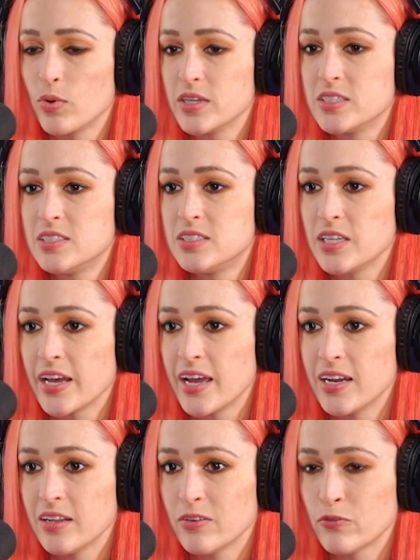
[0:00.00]
We
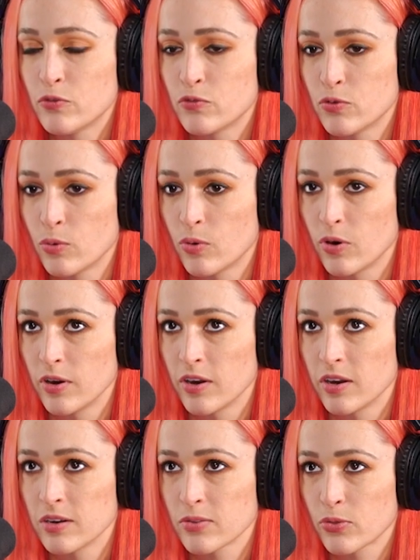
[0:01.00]
dated
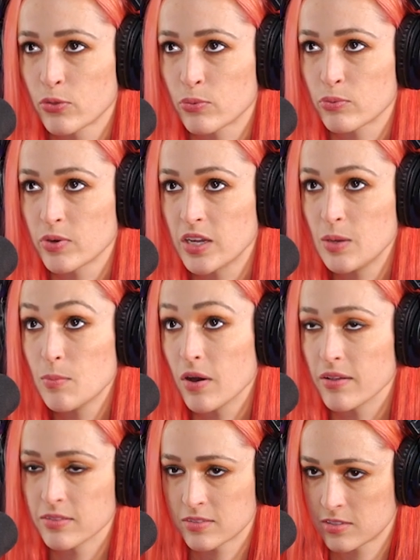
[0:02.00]
for 3
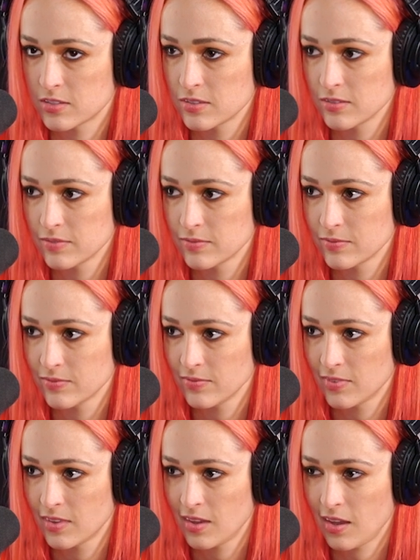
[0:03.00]
months.
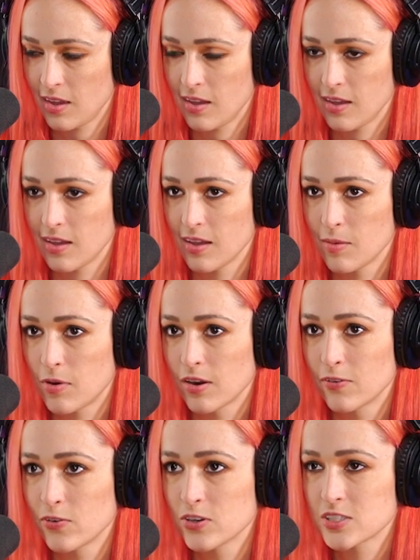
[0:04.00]

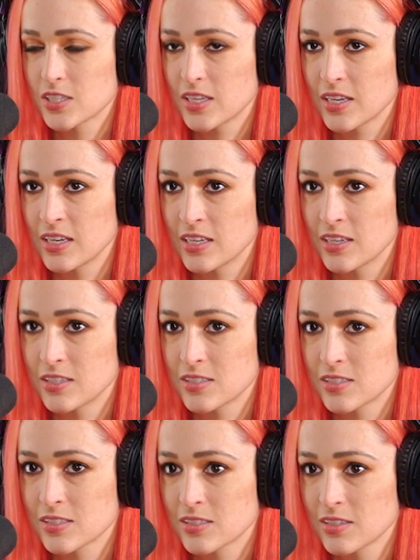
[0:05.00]
Our first
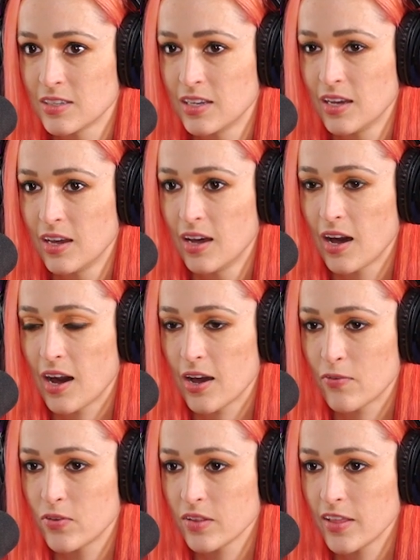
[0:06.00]
kiss,
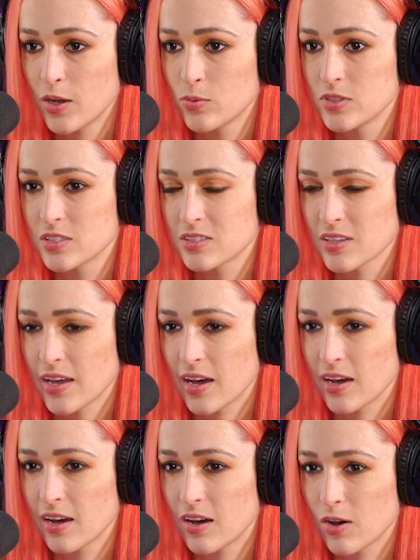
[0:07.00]
I feel like, was
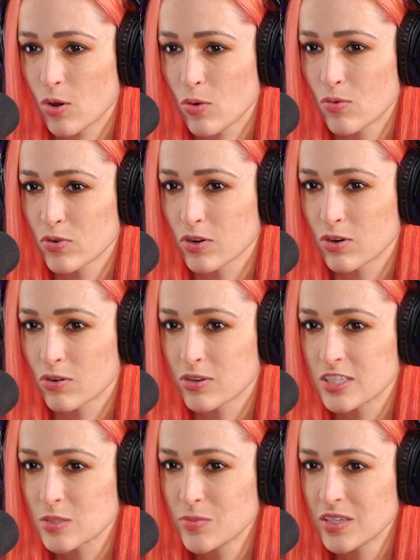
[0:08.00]
over
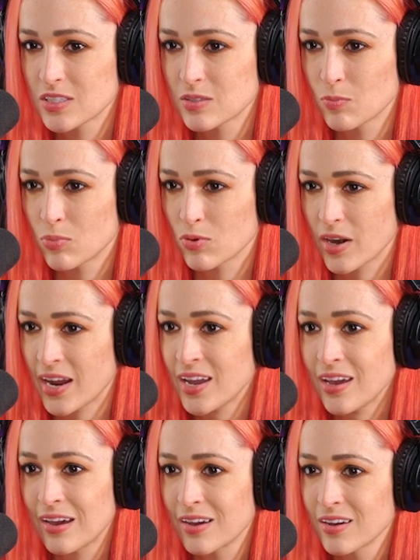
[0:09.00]
Christmas
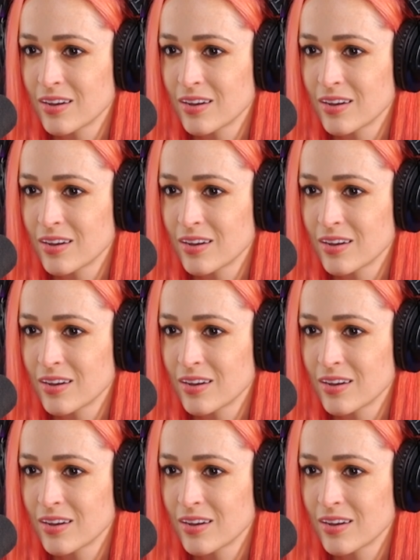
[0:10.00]
break.